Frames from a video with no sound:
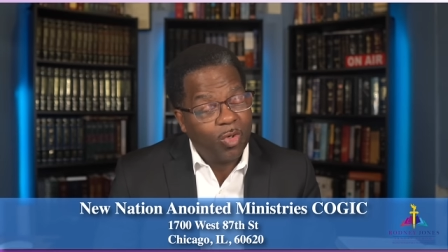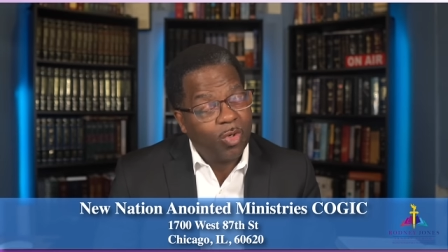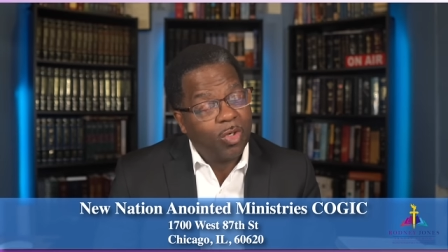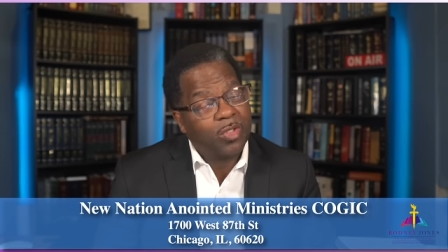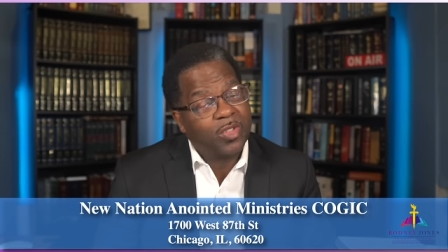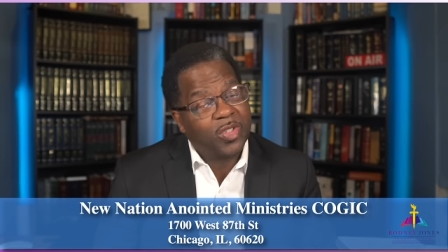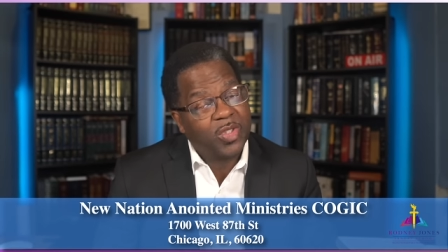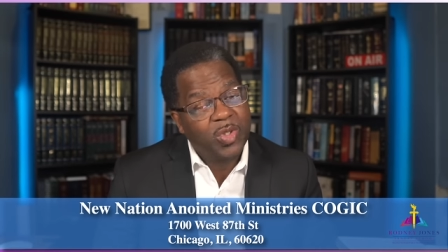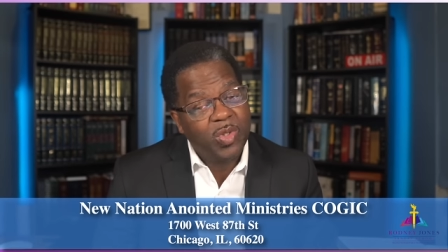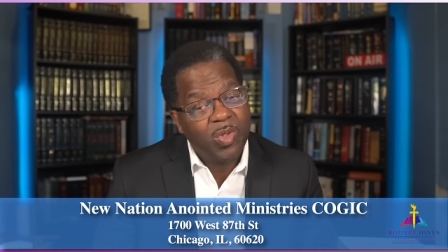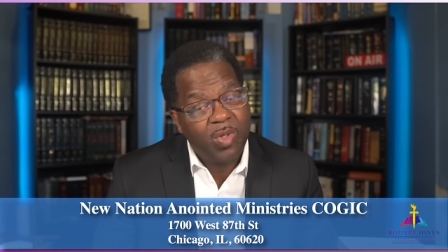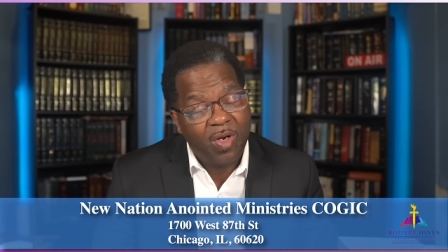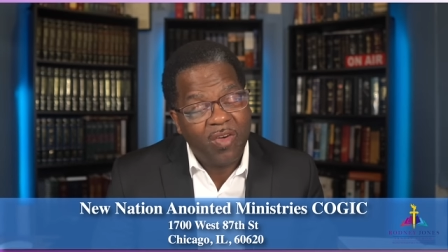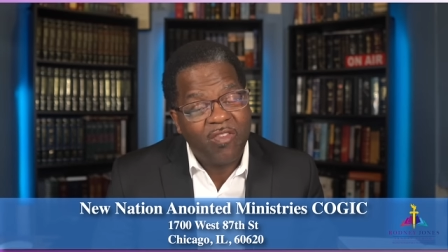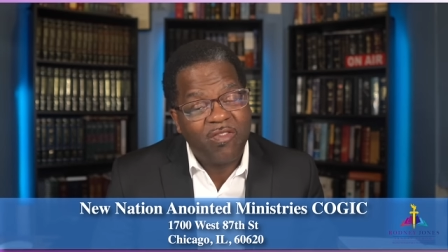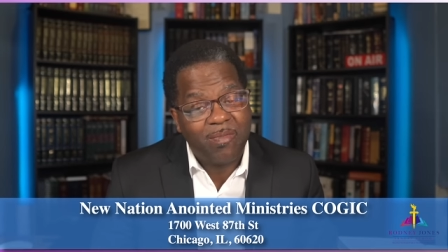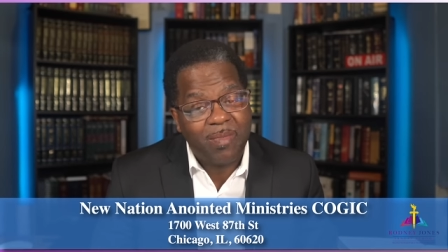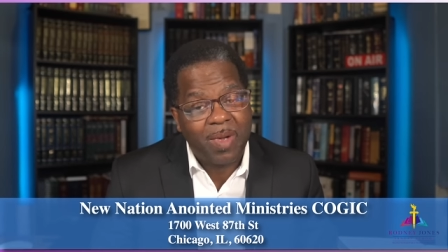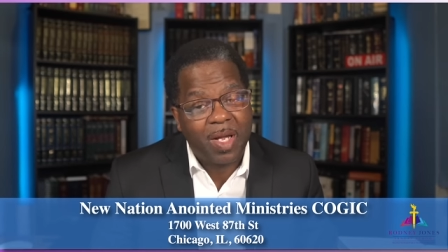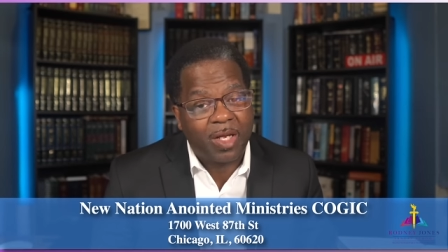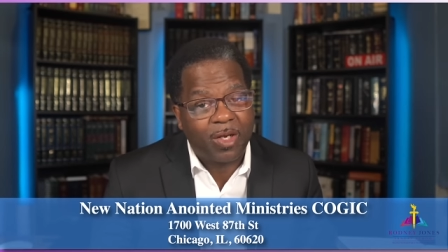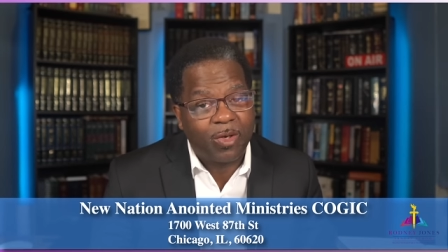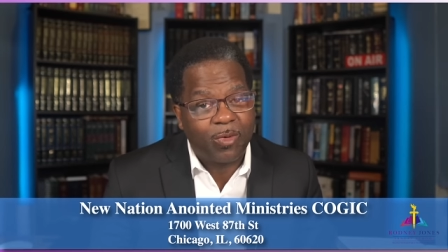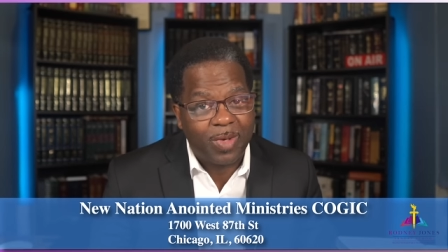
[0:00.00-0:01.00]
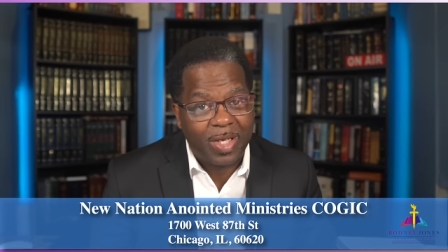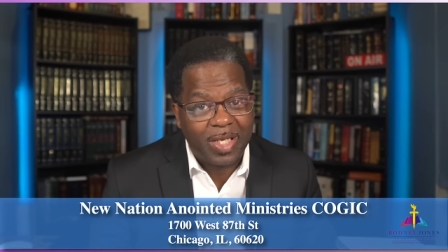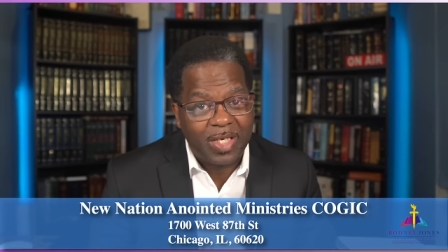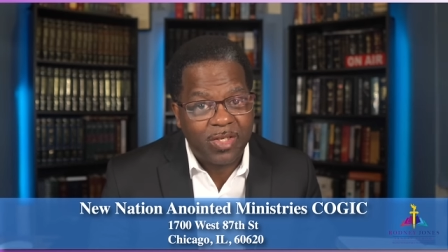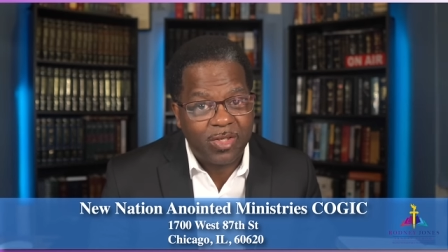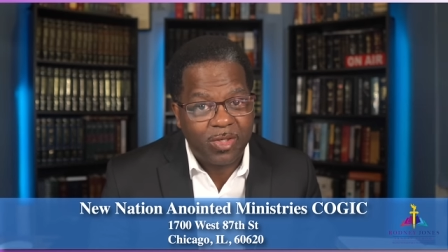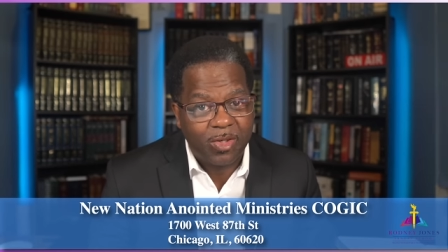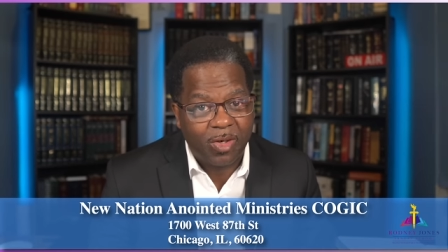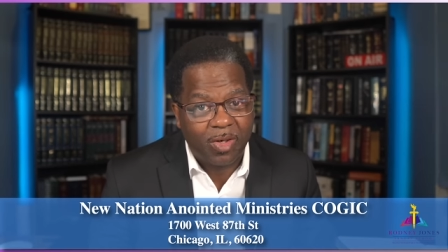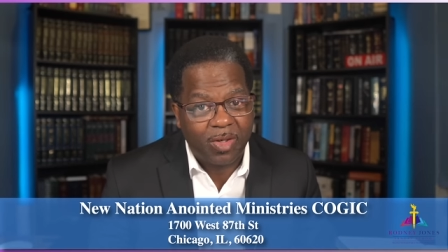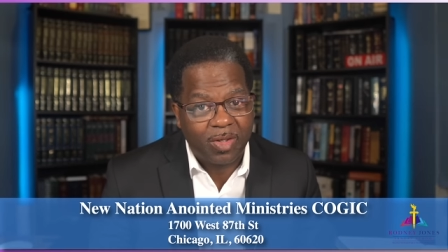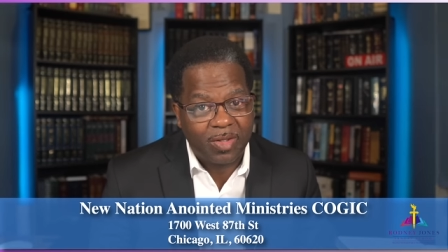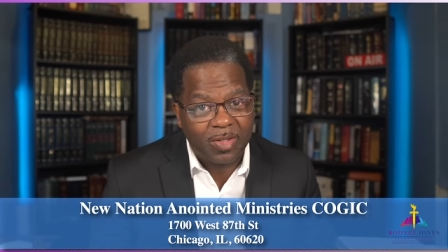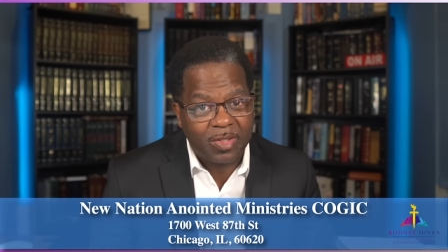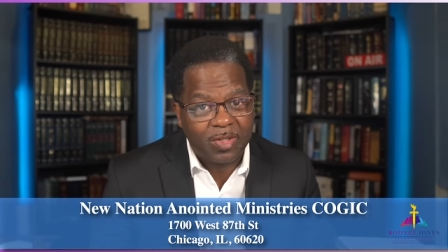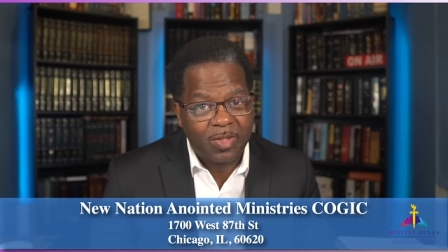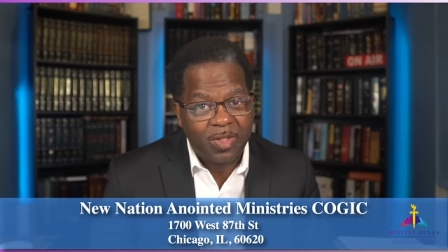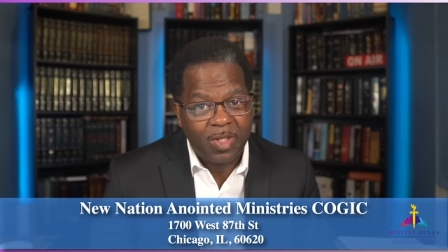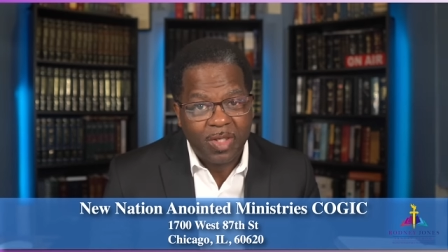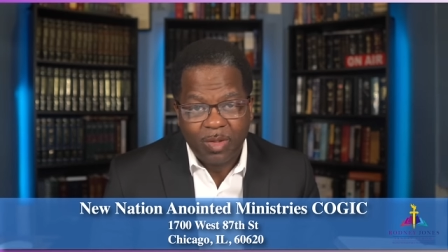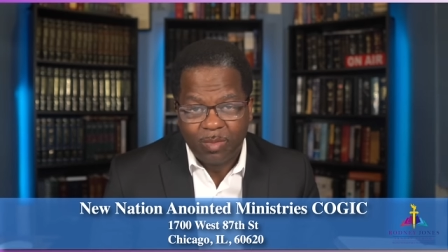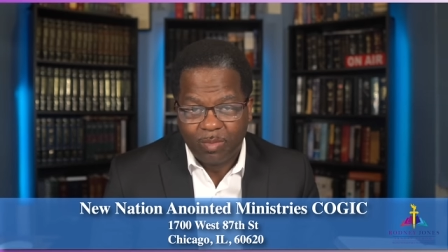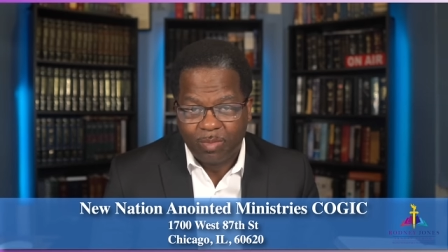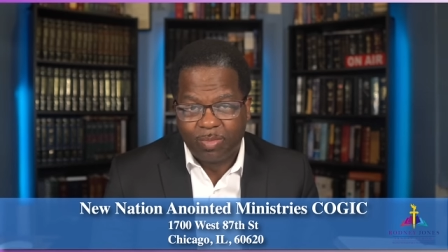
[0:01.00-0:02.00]
or two of my
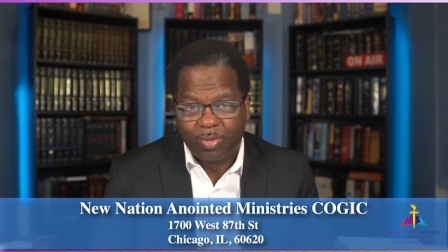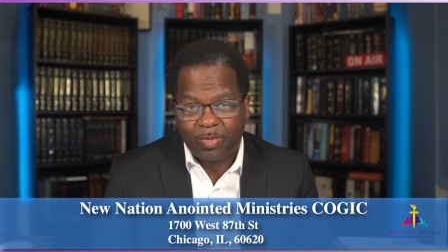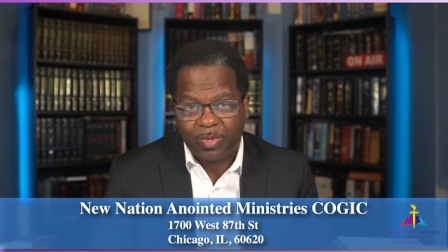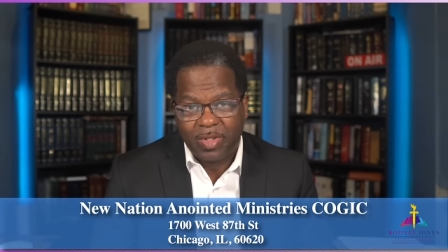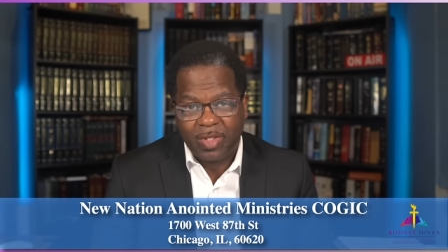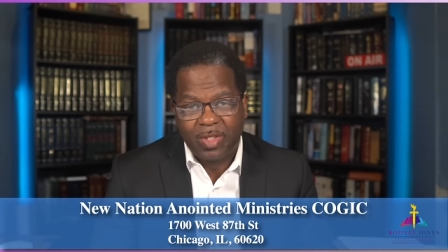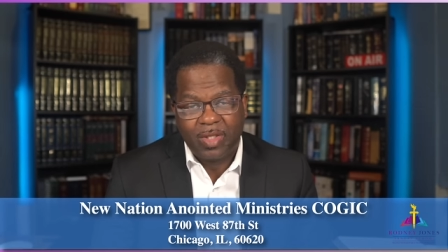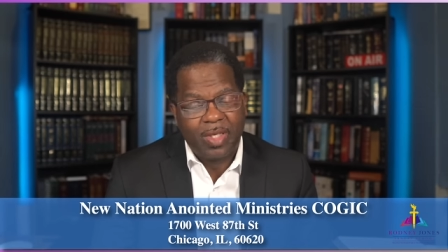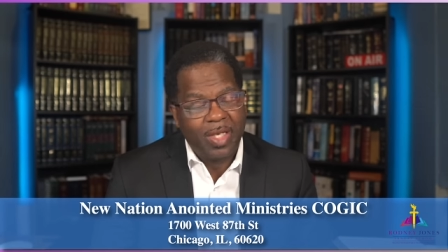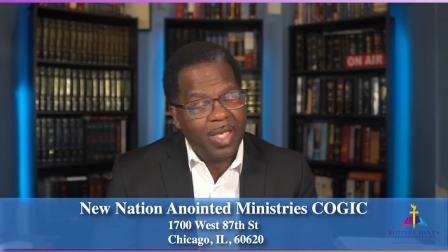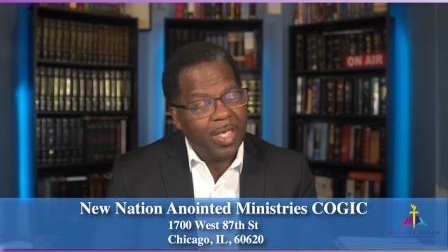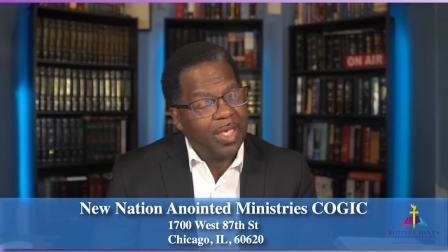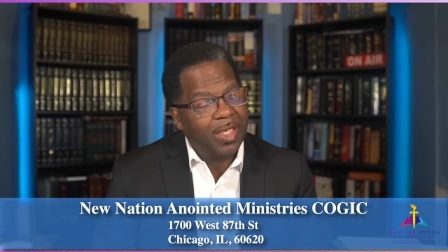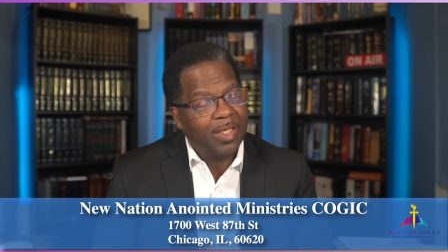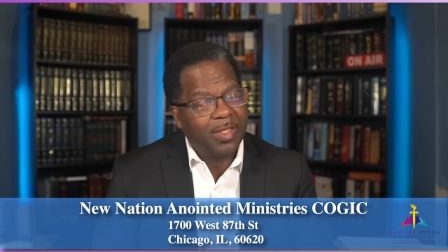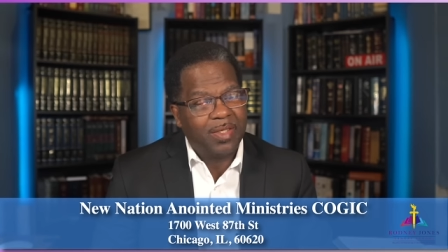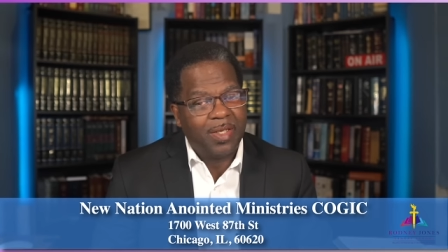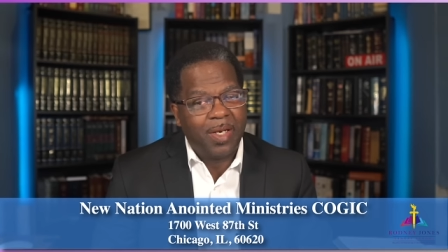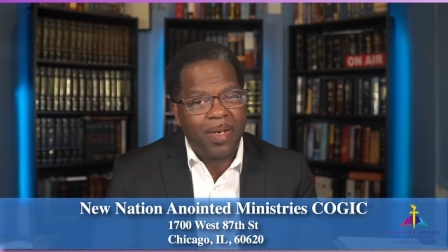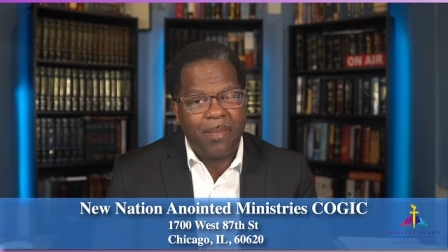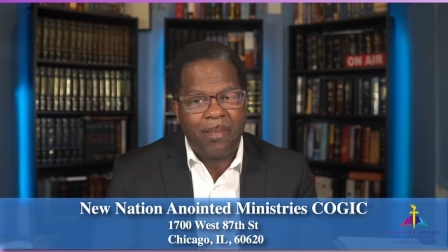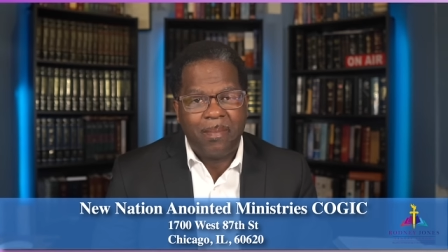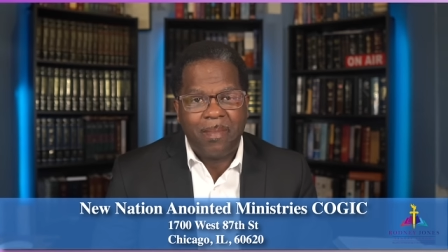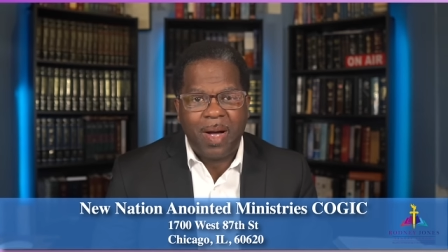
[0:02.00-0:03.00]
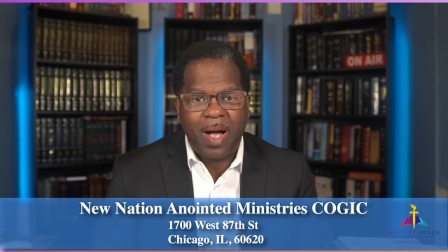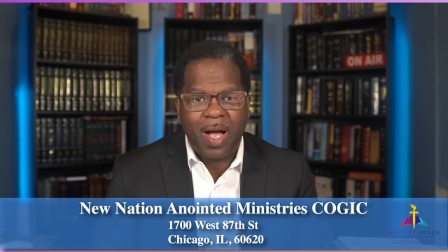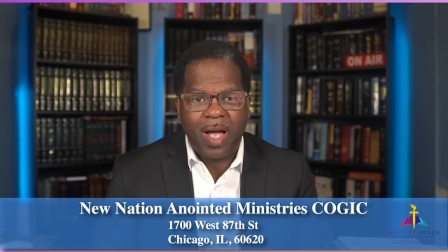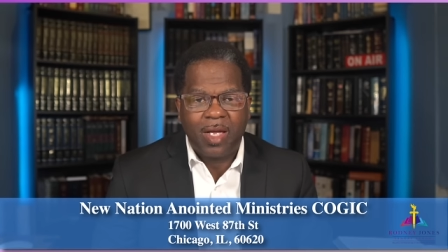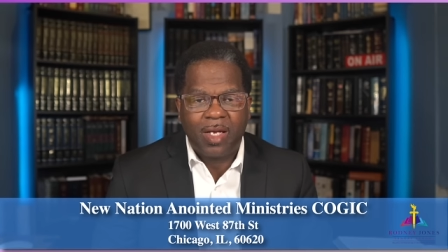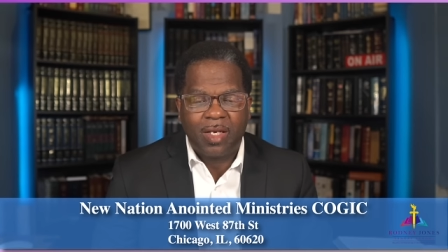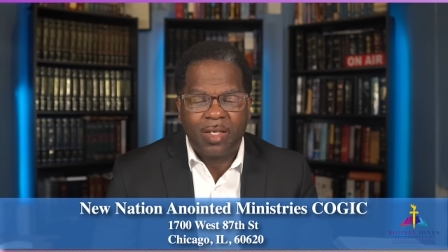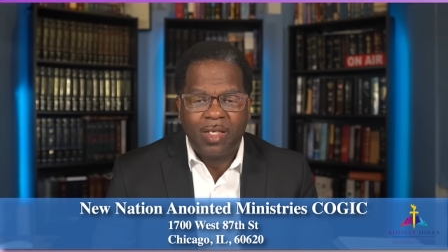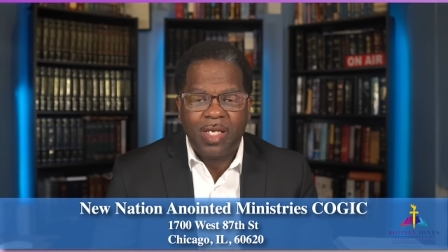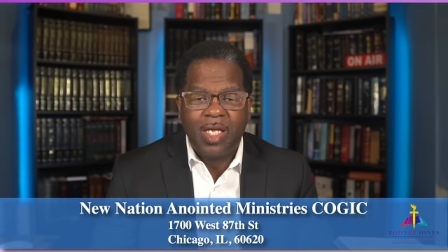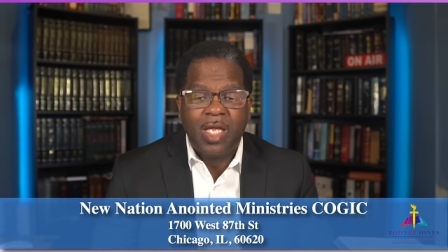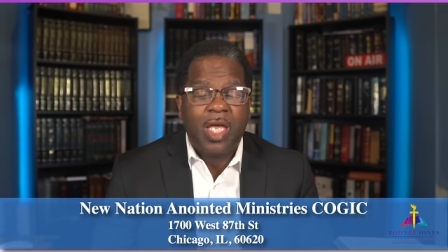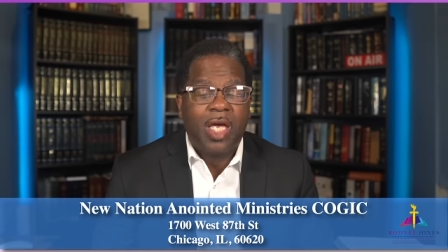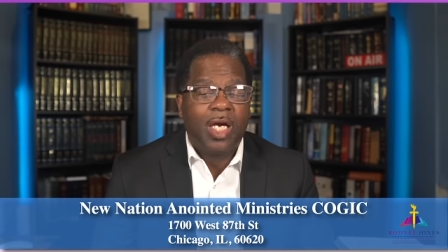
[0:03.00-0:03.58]
granddaughters, Bria and Amaya.